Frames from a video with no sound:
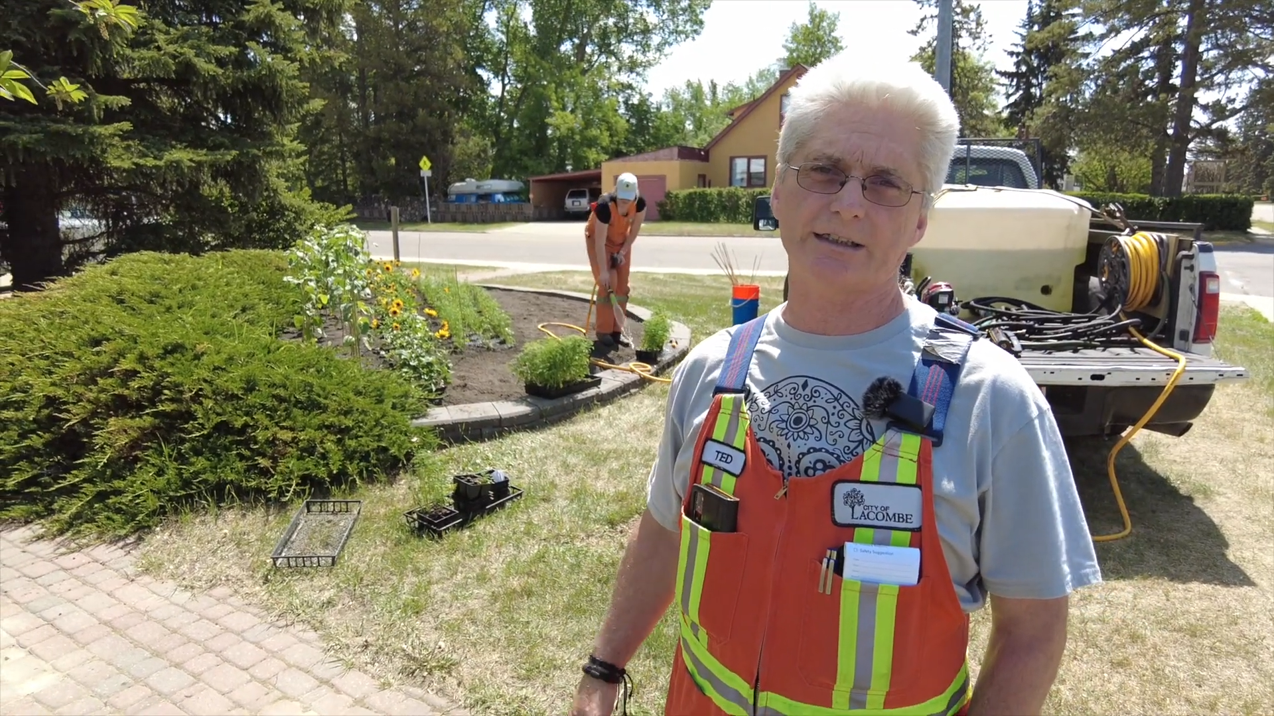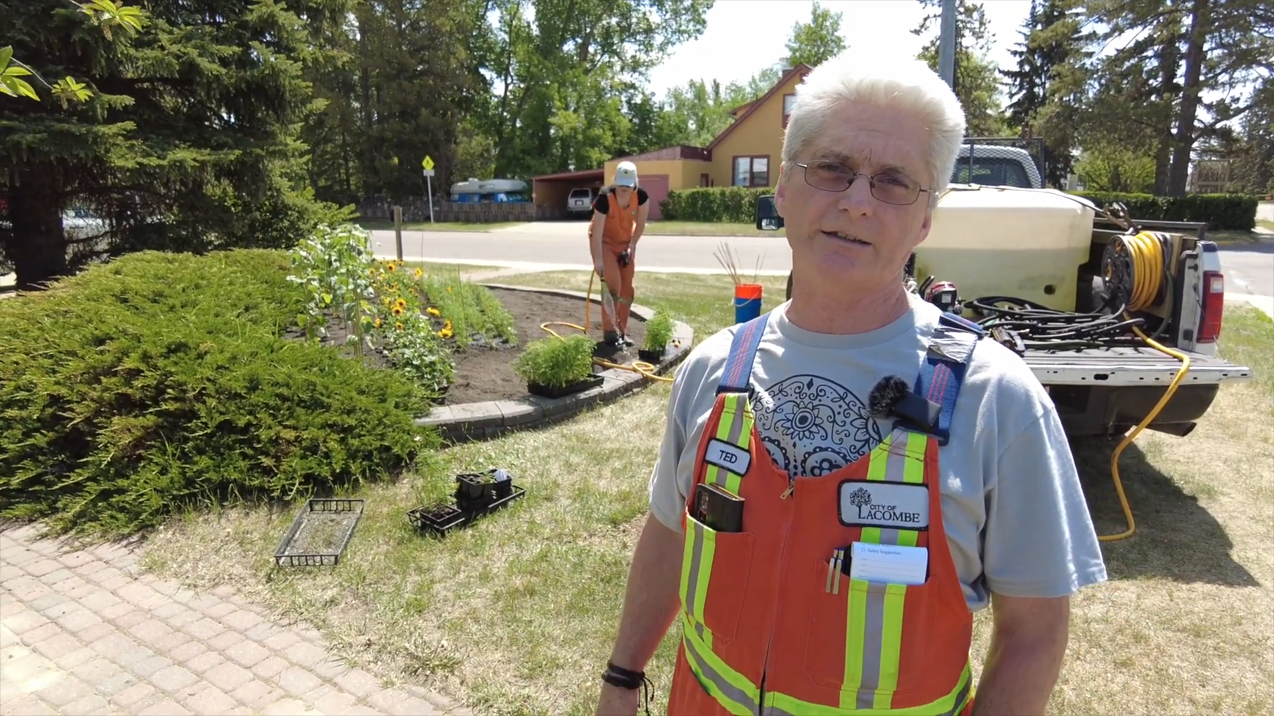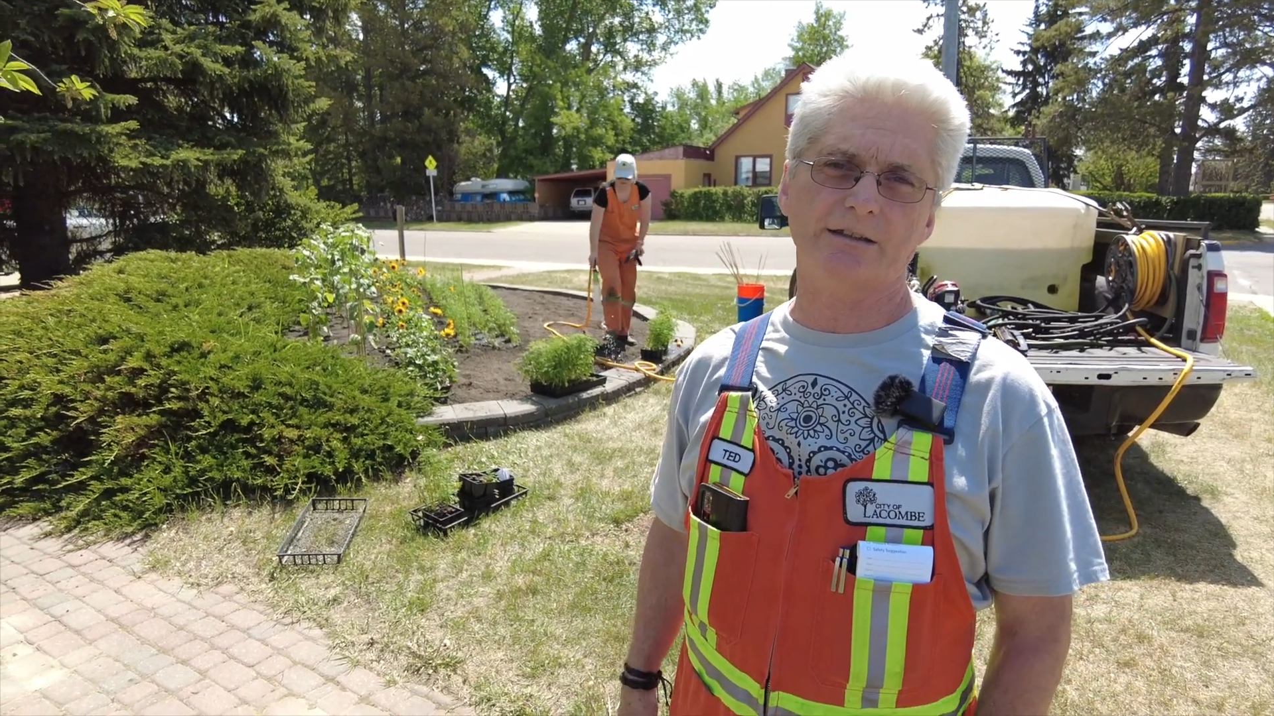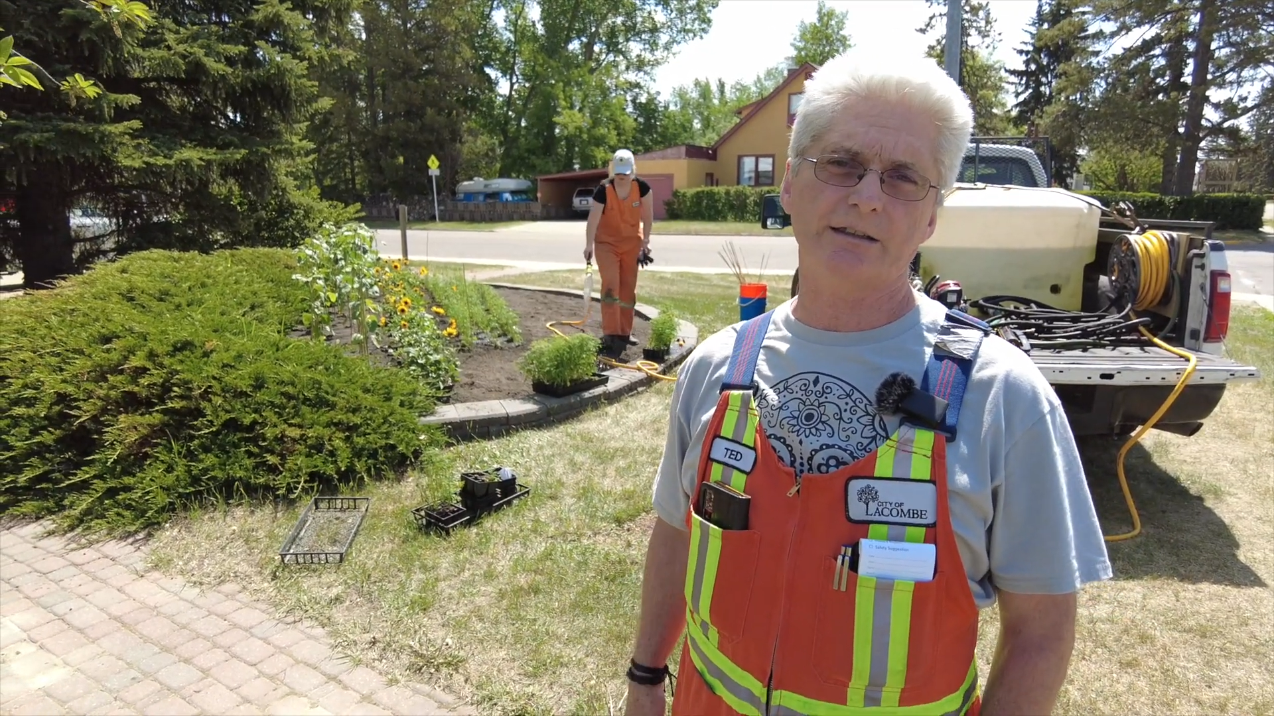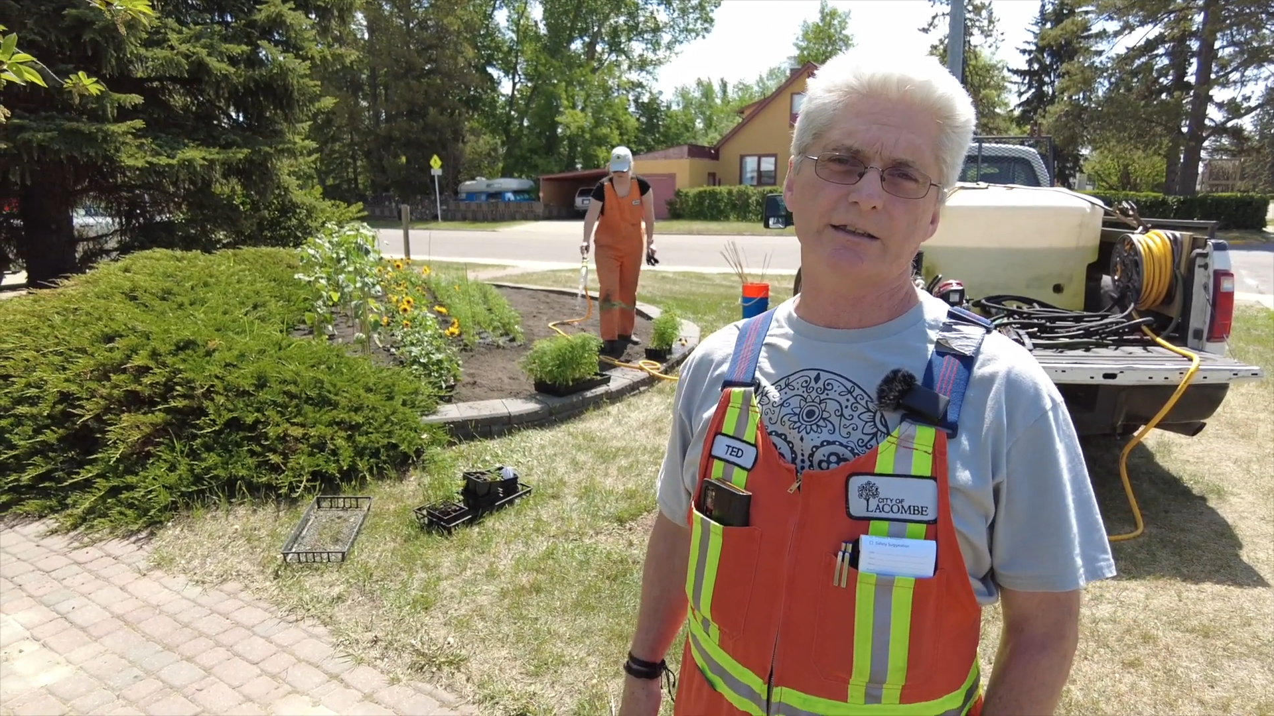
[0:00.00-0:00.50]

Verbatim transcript: and